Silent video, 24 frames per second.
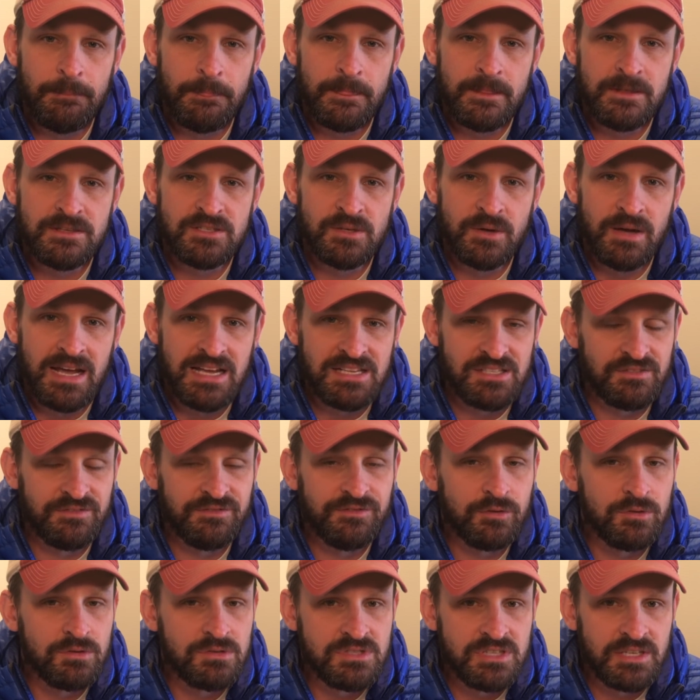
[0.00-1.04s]
So it has a
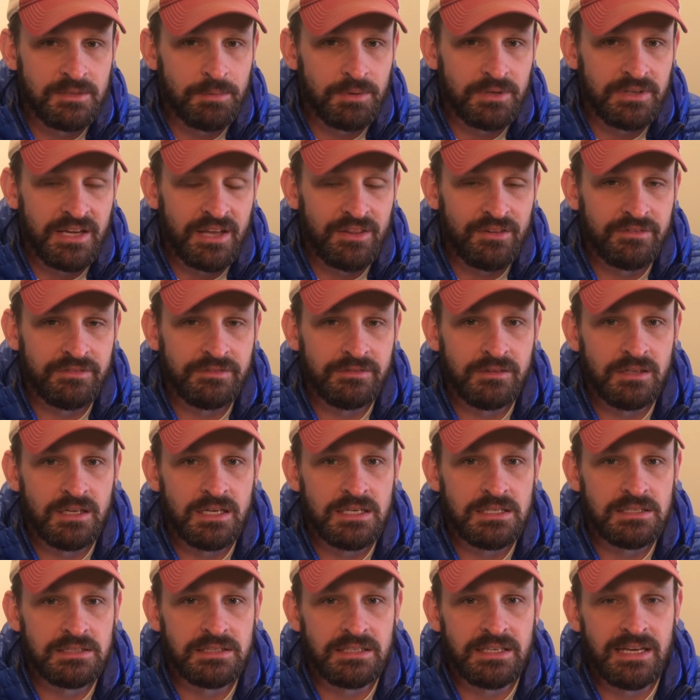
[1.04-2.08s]
full zipper down the
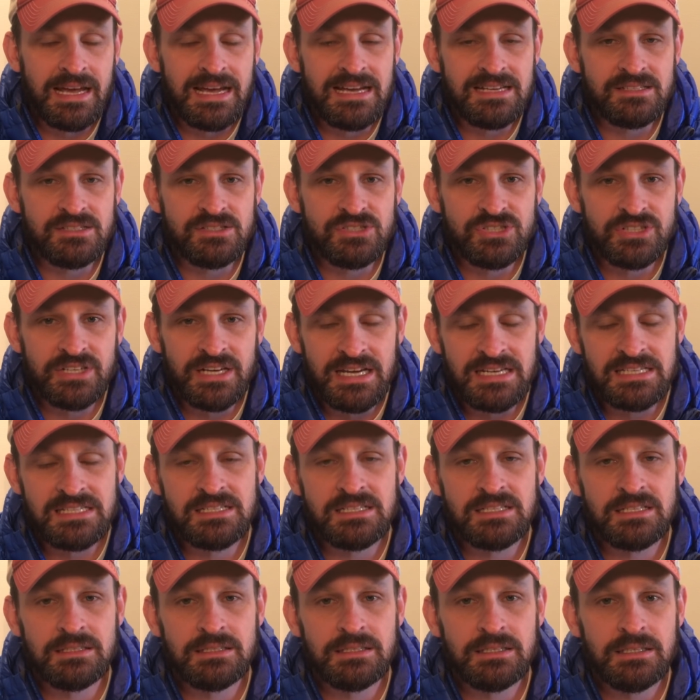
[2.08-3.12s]
front. It has a
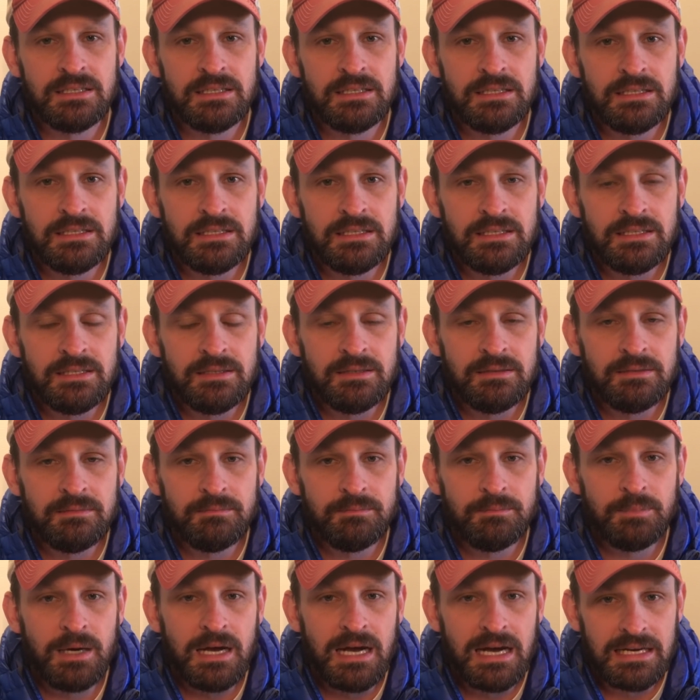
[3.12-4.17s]
chest
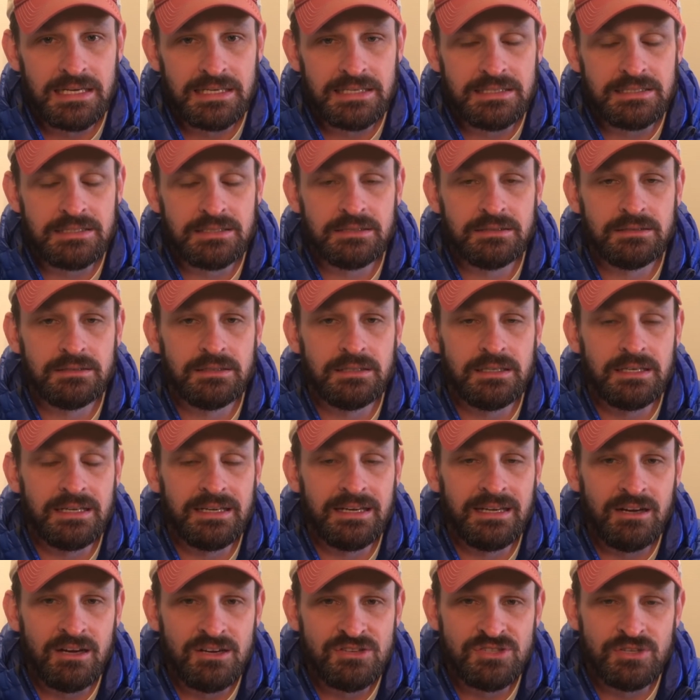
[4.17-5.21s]
pocket.
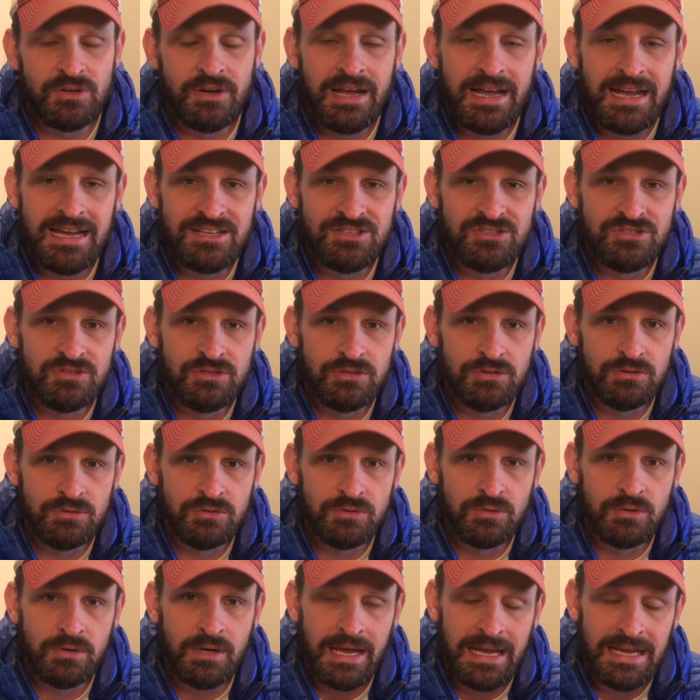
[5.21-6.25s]
It also has
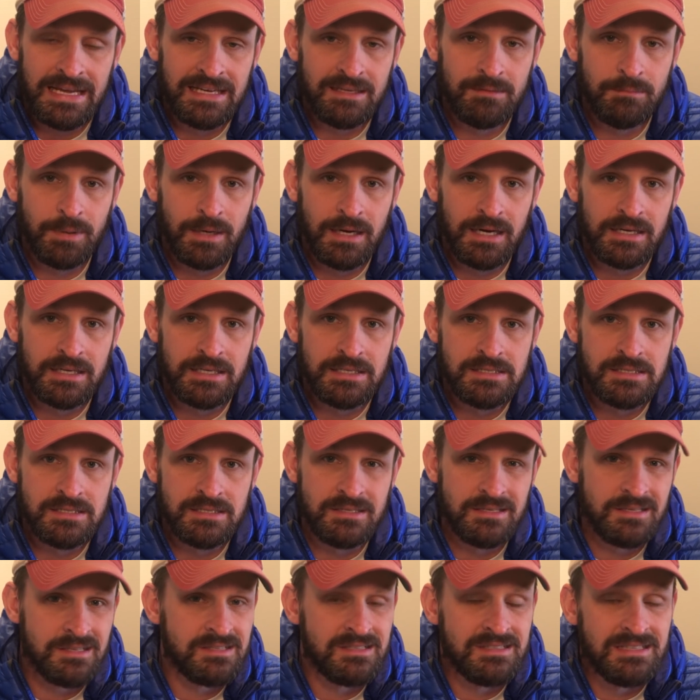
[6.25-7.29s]
two hand pockets. It
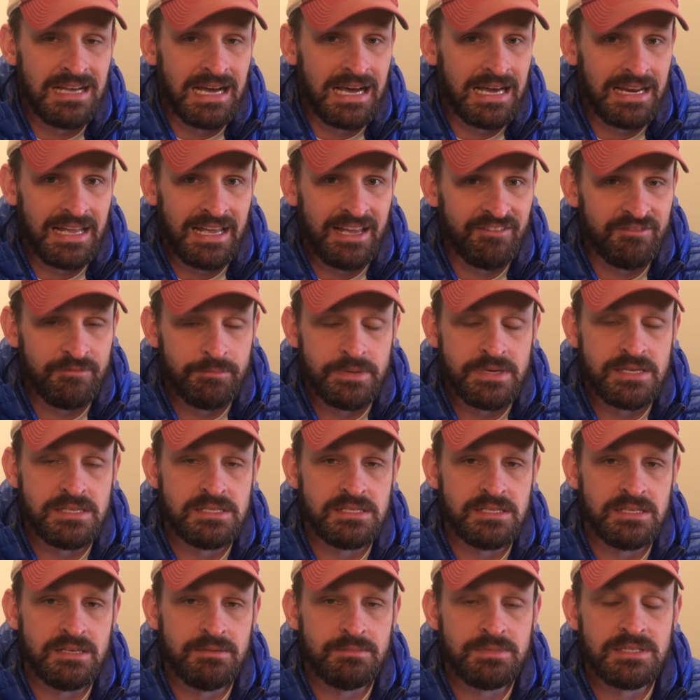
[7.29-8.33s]
does not have pit
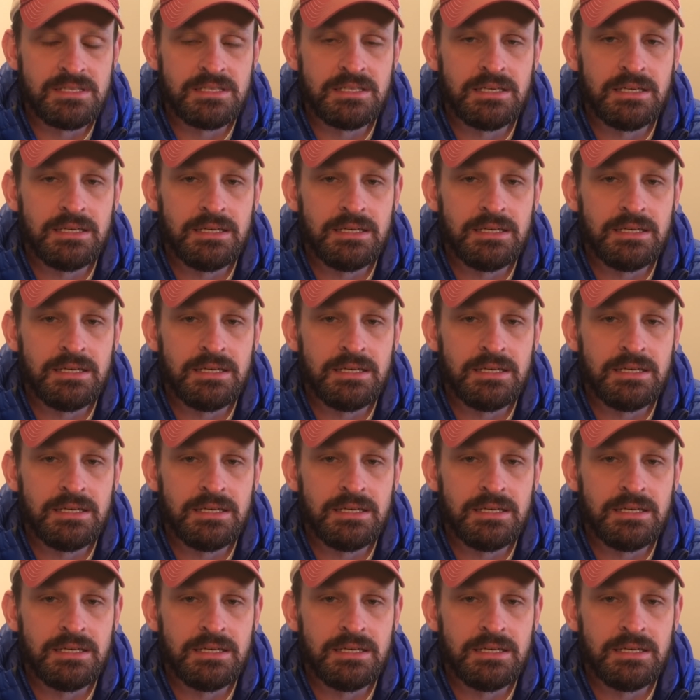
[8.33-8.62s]
zips.